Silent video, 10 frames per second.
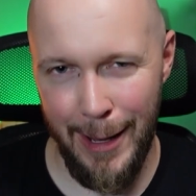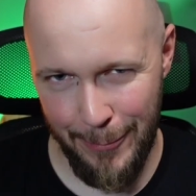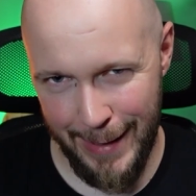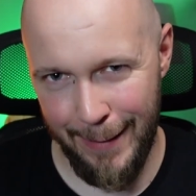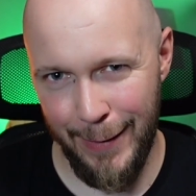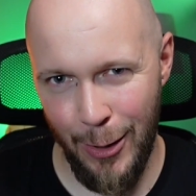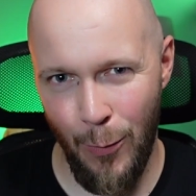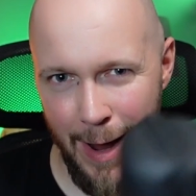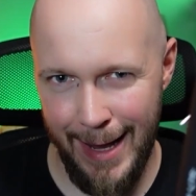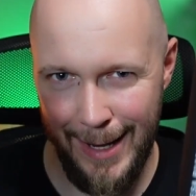I'm giving
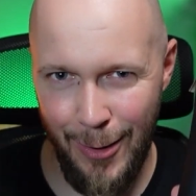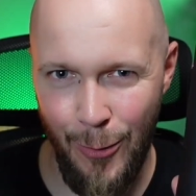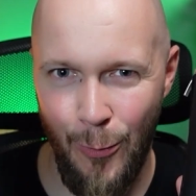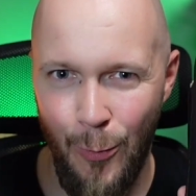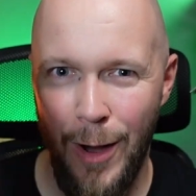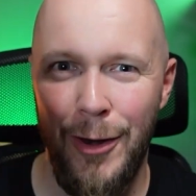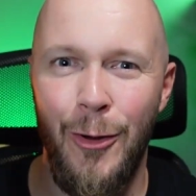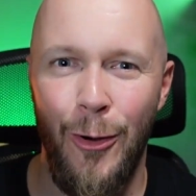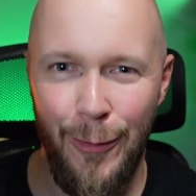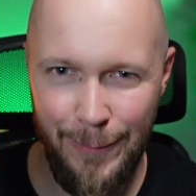away one
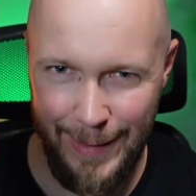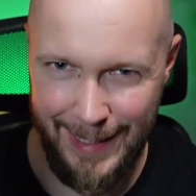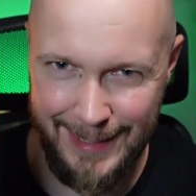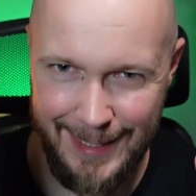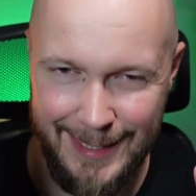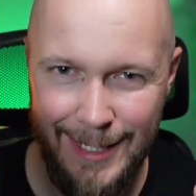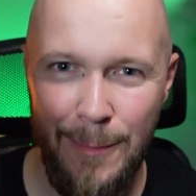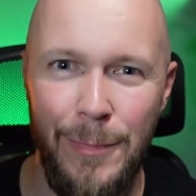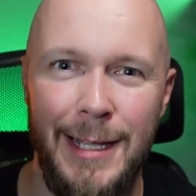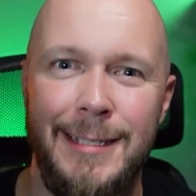of these
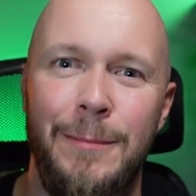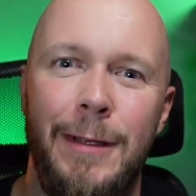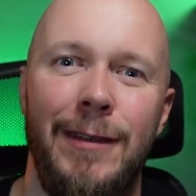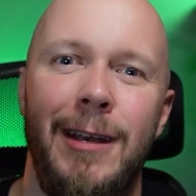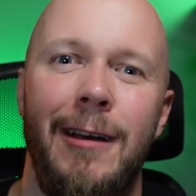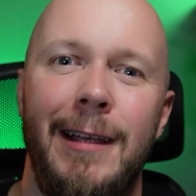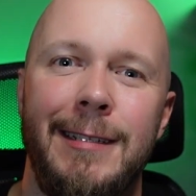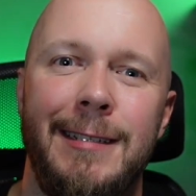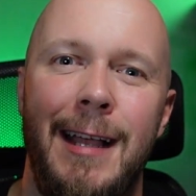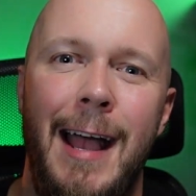Sunblesa Bivvy
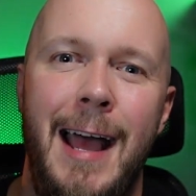Lights,